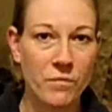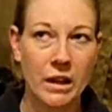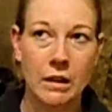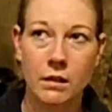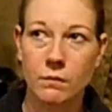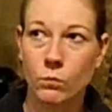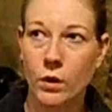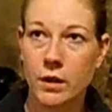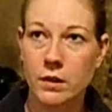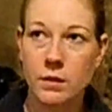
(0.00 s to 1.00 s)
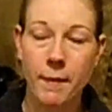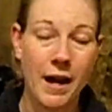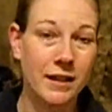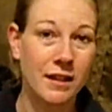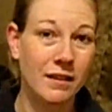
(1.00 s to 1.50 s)
It was
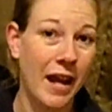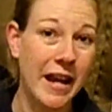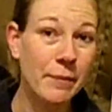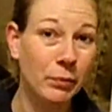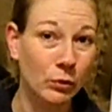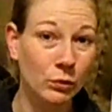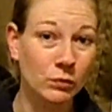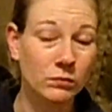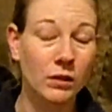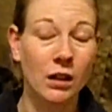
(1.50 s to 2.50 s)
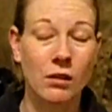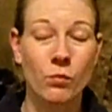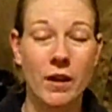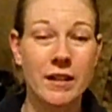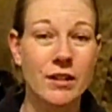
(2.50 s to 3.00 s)
back in April
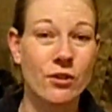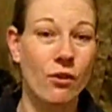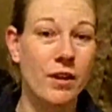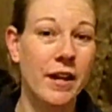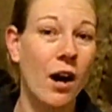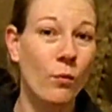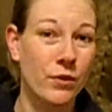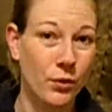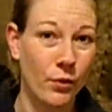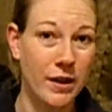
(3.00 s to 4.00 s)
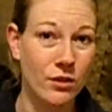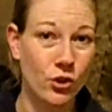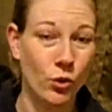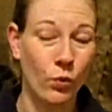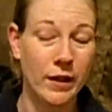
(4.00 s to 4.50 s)
when I started out with Crate
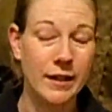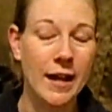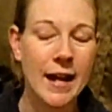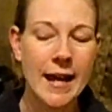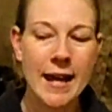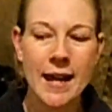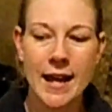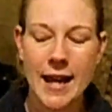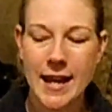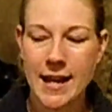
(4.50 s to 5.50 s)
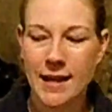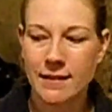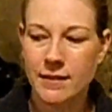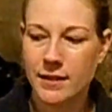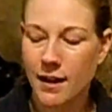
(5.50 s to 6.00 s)
Joy,
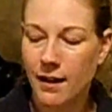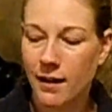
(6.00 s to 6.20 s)
and